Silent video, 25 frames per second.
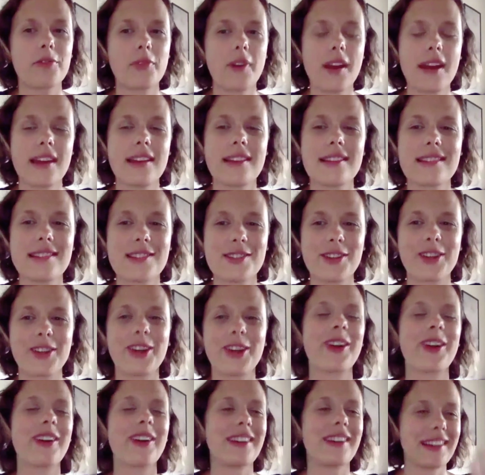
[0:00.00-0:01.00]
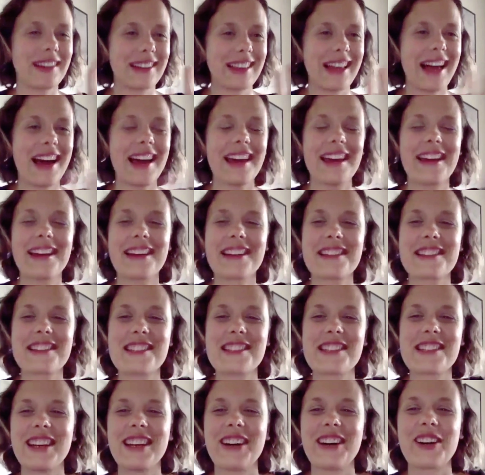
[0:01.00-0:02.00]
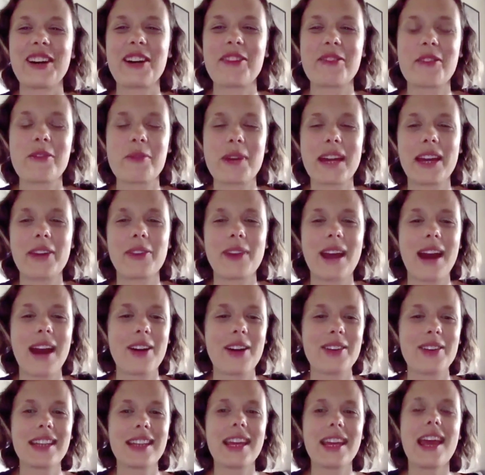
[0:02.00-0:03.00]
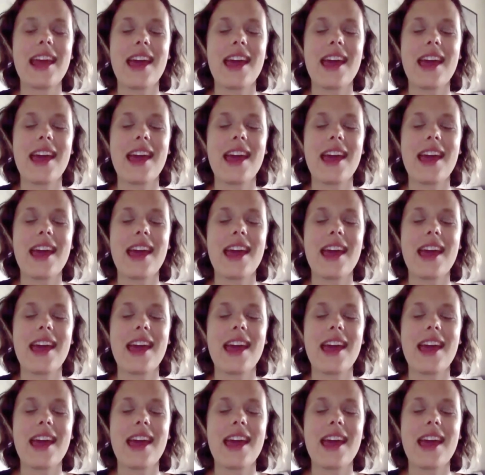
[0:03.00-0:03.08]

friends or clients, or other way around,